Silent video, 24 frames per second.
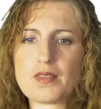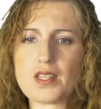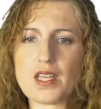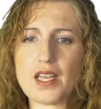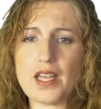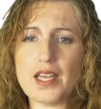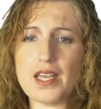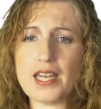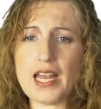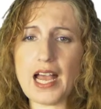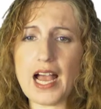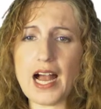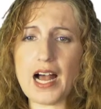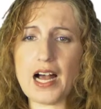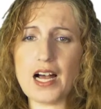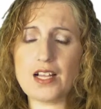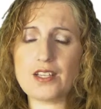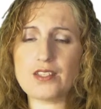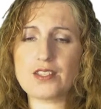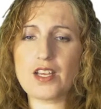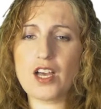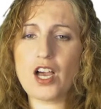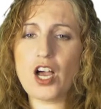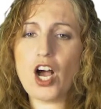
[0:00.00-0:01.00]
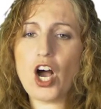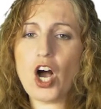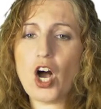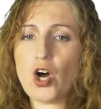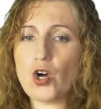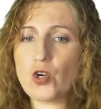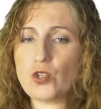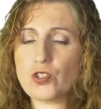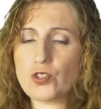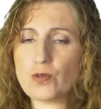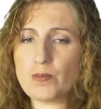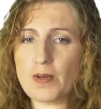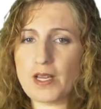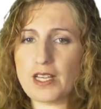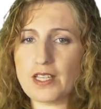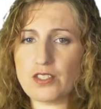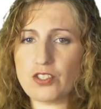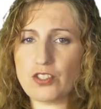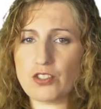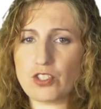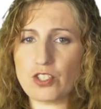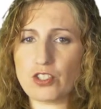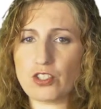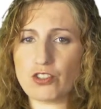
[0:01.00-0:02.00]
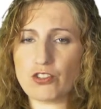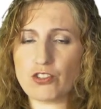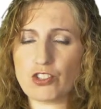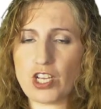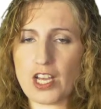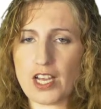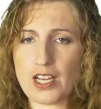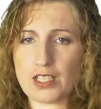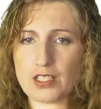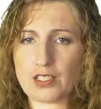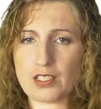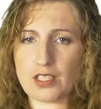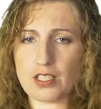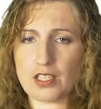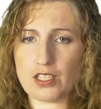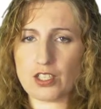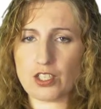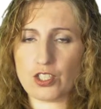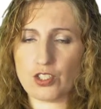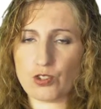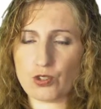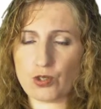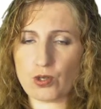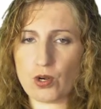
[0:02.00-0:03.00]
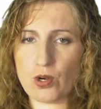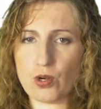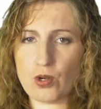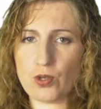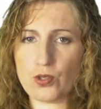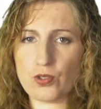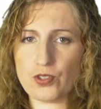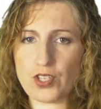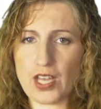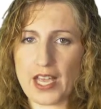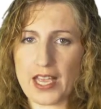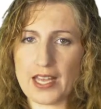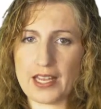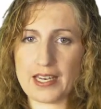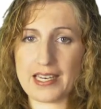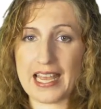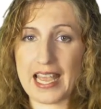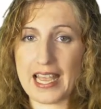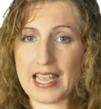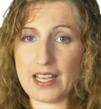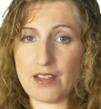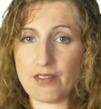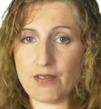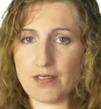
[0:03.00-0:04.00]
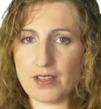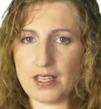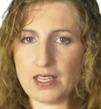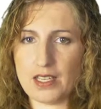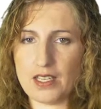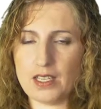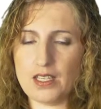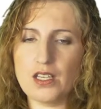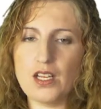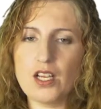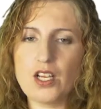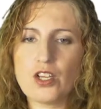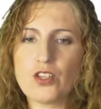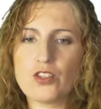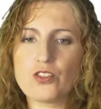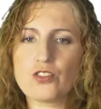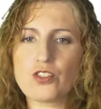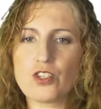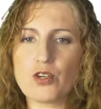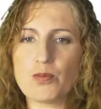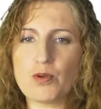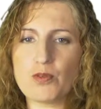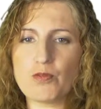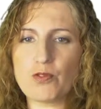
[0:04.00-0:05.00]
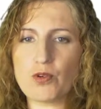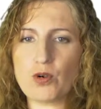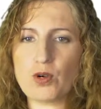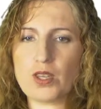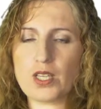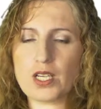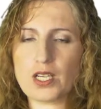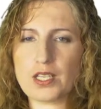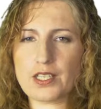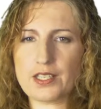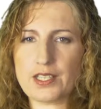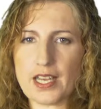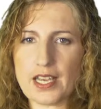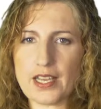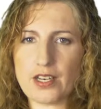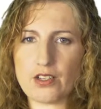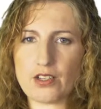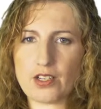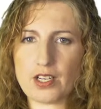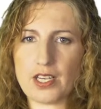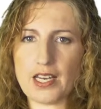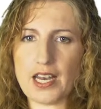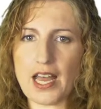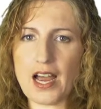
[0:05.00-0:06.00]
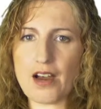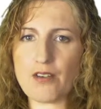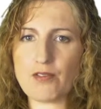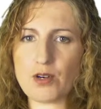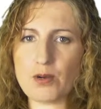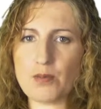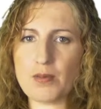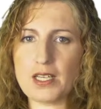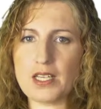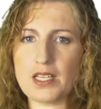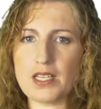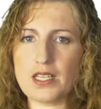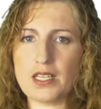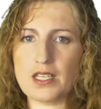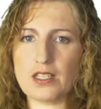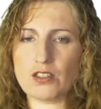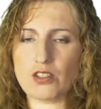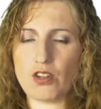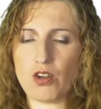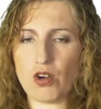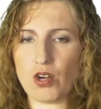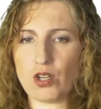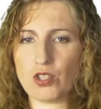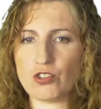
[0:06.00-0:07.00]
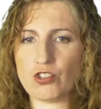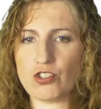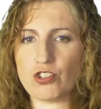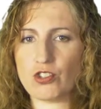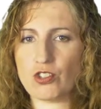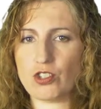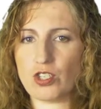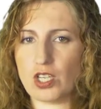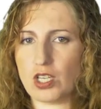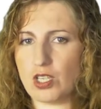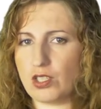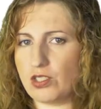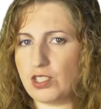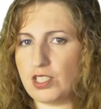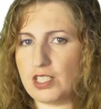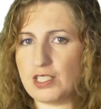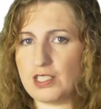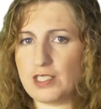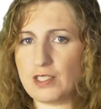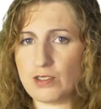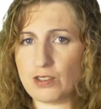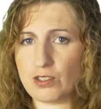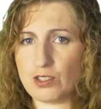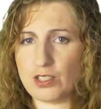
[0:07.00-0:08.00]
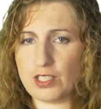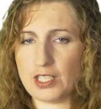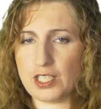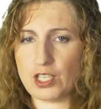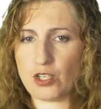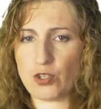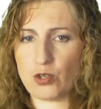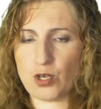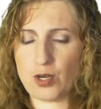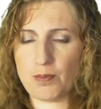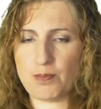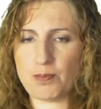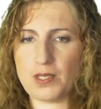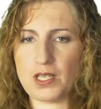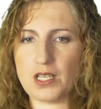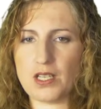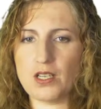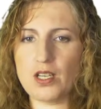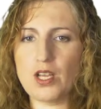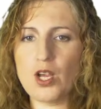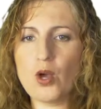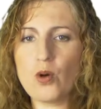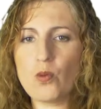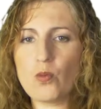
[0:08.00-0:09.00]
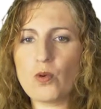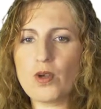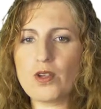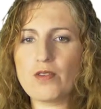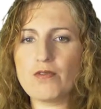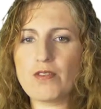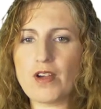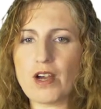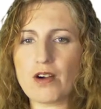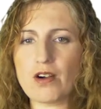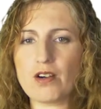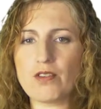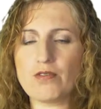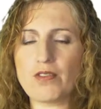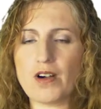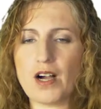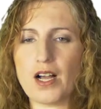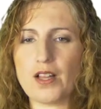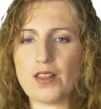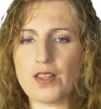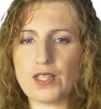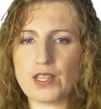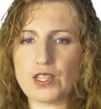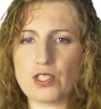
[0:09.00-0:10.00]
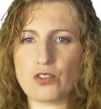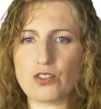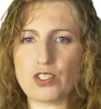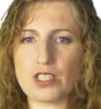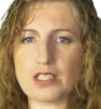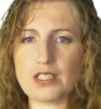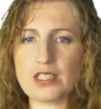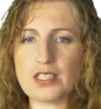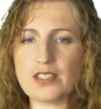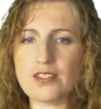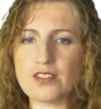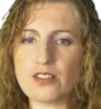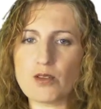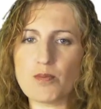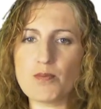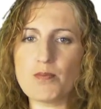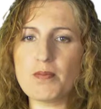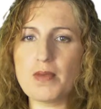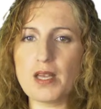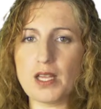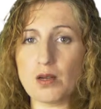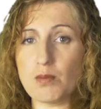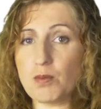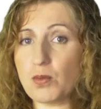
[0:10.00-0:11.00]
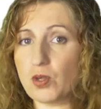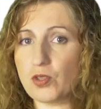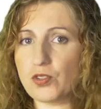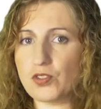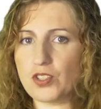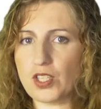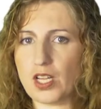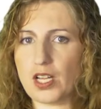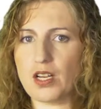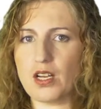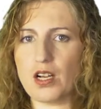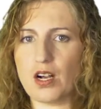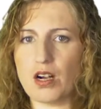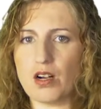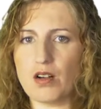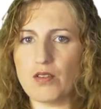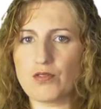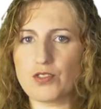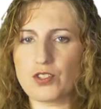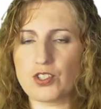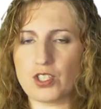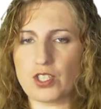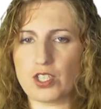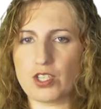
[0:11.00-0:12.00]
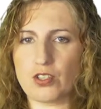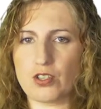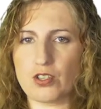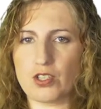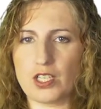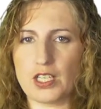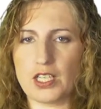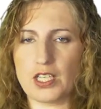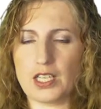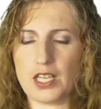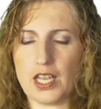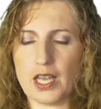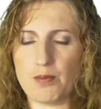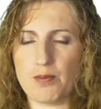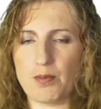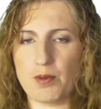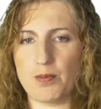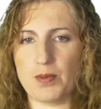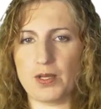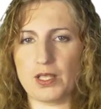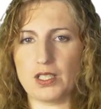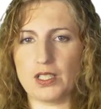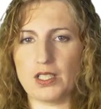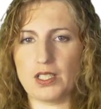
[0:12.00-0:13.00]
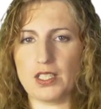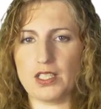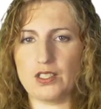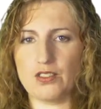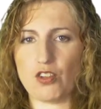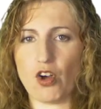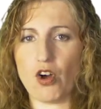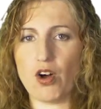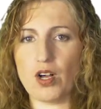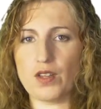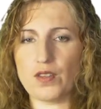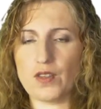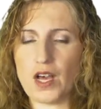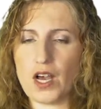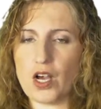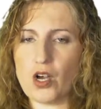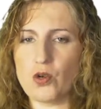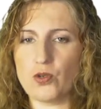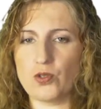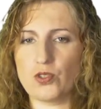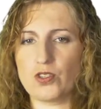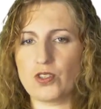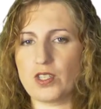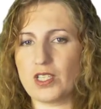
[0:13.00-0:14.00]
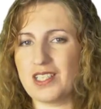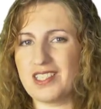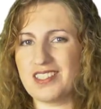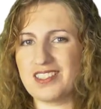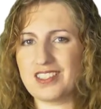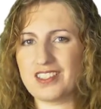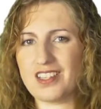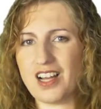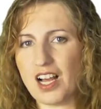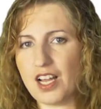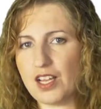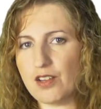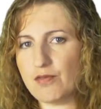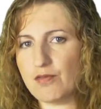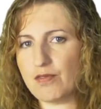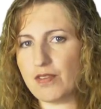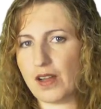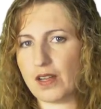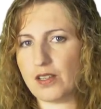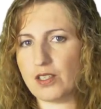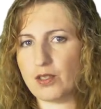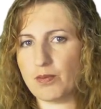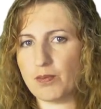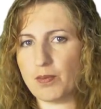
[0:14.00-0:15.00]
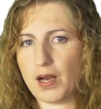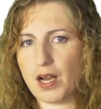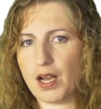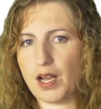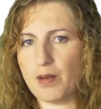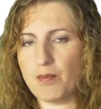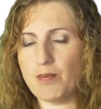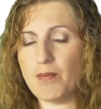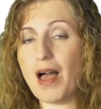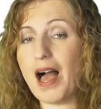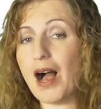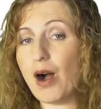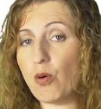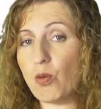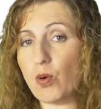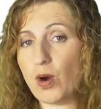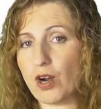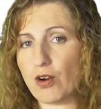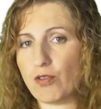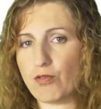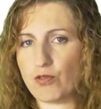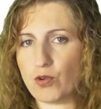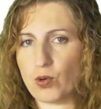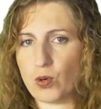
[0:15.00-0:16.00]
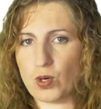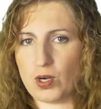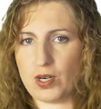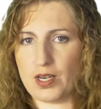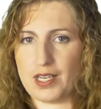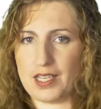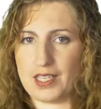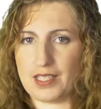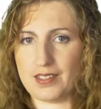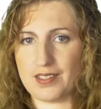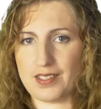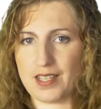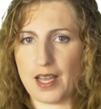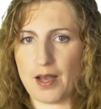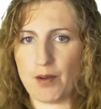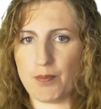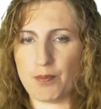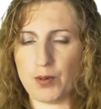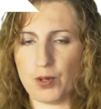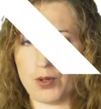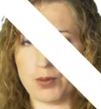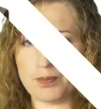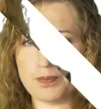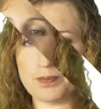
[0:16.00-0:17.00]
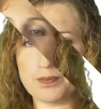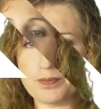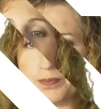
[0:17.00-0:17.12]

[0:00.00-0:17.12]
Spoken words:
It has host-based check controls and AV, so before the container can ever be launched and decrypted, we verify that there's at least a minimal set of security capabilities on the host, that it's not infected by malware, for example.